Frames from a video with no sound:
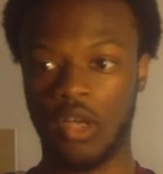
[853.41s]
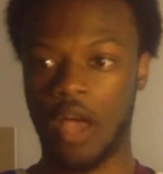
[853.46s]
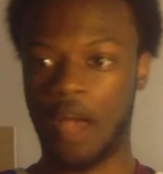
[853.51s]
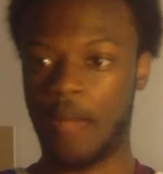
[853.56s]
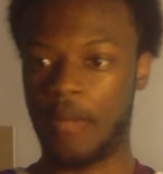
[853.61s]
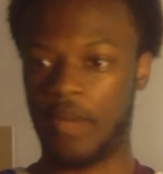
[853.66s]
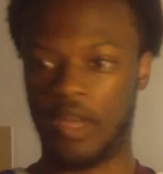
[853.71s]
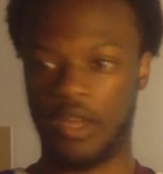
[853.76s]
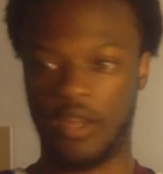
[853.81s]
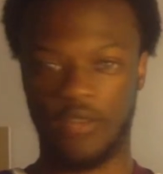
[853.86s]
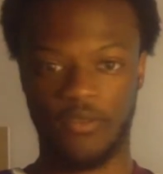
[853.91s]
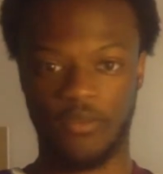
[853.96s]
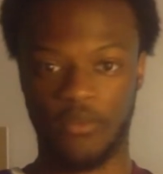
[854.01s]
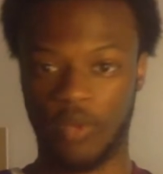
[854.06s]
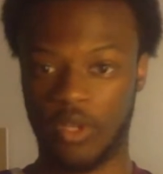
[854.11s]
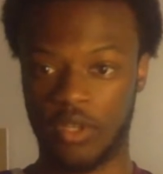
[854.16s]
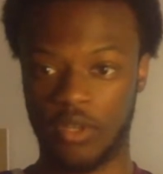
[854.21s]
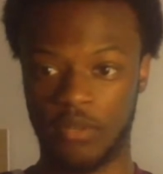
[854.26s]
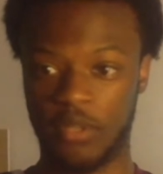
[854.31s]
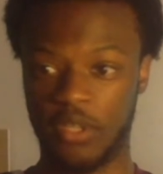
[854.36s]
I mean,
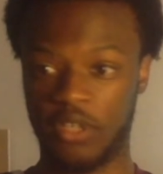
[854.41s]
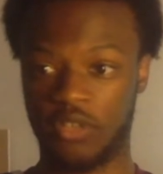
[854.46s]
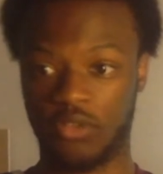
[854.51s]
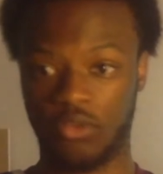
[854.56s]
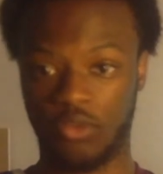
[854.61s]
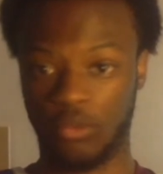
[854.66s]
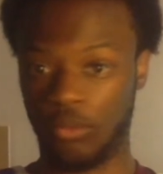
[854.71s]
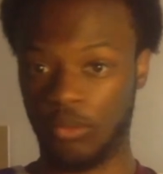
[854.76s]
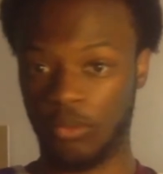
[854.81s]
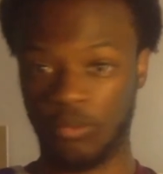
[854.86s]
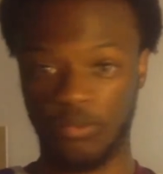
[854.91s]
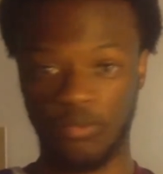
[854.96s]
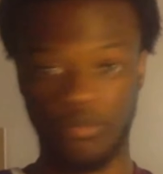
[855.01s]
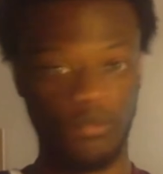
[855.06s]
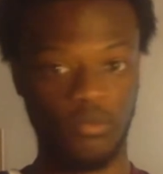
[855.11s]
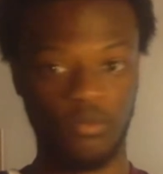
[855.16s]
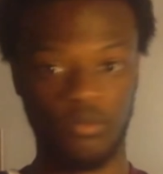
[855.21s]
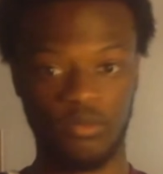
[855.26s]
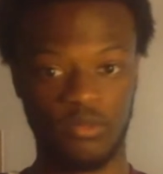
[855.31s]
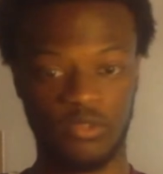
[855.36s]
whether it be through
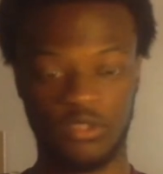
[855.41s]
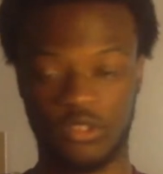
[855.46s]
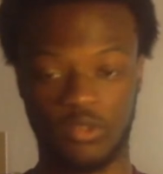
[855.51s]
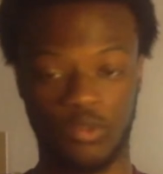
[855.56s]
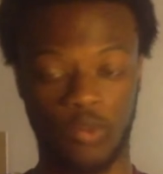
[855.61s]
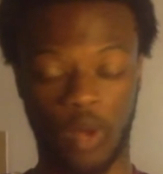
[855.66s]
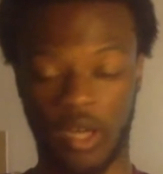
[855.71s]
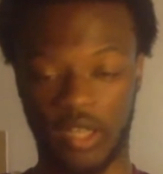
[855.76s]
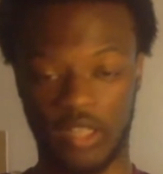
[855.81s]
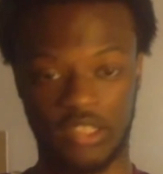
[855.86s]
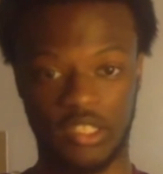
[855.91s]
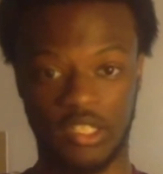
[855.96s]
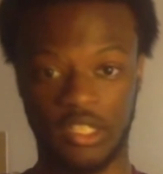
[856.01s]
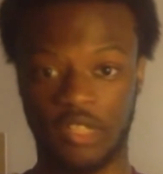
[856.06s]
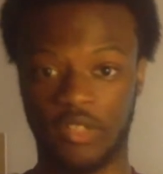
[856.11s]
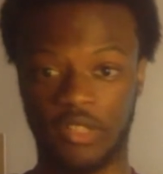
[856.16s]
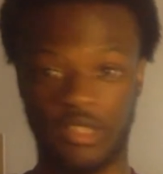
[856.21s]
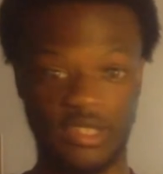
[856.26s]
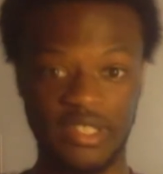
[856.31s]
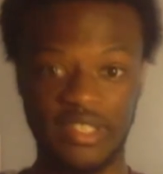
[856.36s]
just watching
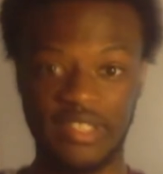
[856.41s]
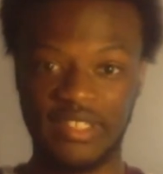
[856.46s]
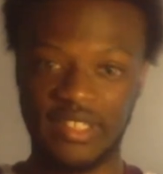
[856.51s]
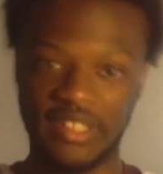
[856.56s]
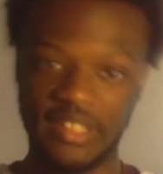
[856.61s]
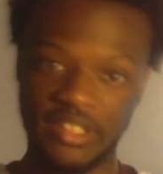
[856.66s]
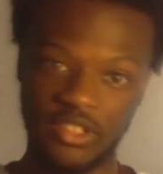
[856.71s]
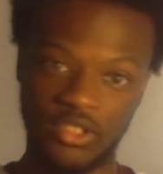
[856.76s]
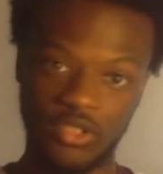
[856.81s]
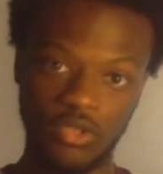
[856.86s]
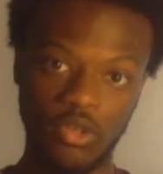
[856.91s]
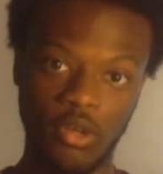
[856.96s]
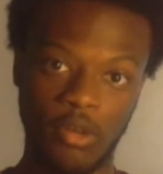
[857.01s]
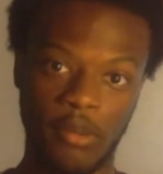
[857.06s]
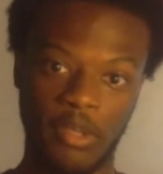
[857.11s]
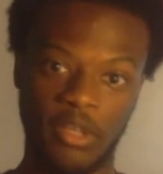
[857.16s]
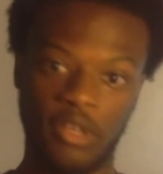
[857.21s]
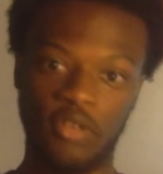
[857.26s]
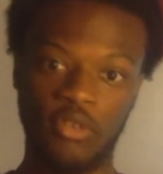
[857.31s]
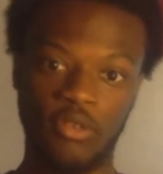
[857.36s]
or listening to, I
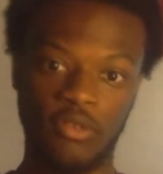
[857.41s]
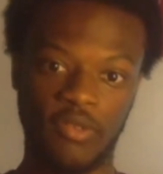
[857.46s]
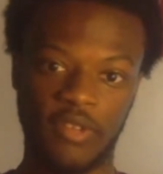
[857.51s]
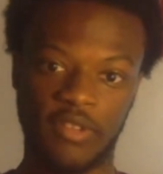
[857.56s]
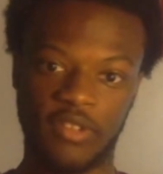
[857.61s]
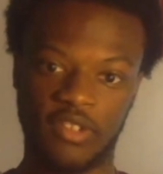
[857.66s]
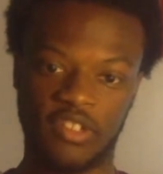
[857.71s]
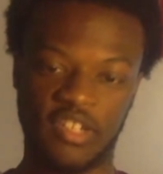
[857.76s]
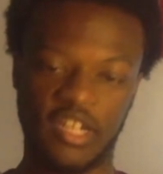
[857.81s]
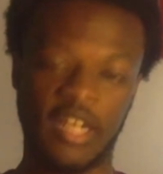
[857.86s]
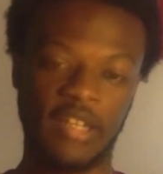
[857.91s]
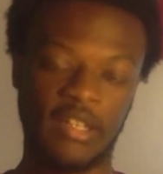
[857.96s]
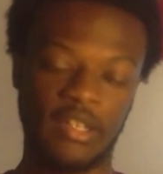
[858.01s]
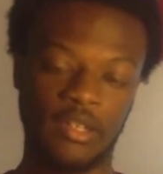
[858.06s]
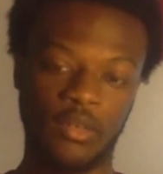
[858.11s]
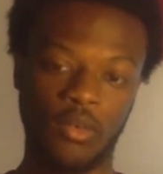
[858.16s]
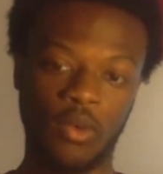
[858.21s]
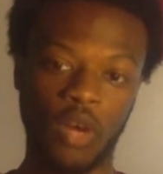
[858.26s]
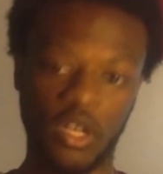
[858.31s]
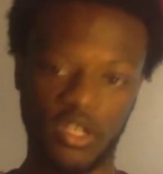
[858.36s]
mean, you don't have to
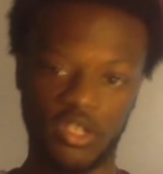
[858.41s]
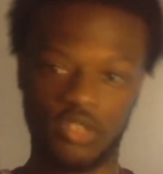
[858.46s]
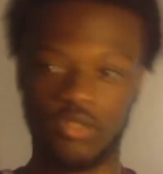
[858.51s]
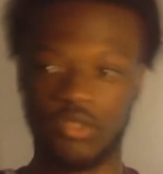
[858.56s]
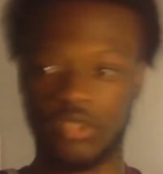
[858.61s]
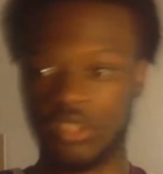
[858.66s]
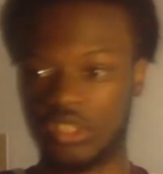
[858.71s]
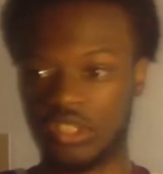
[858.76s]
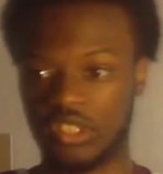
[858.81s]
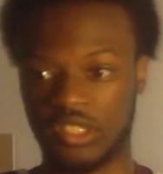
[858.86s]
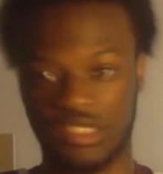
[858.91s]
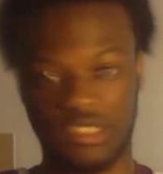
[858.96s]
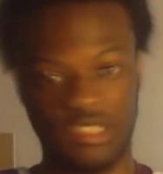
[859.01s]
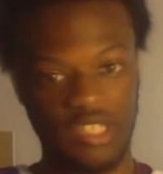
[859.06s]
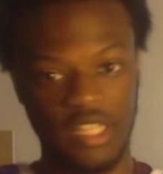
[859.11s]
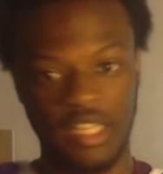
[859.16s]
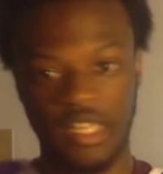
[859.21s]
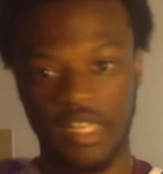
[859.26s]
technically watch. You can just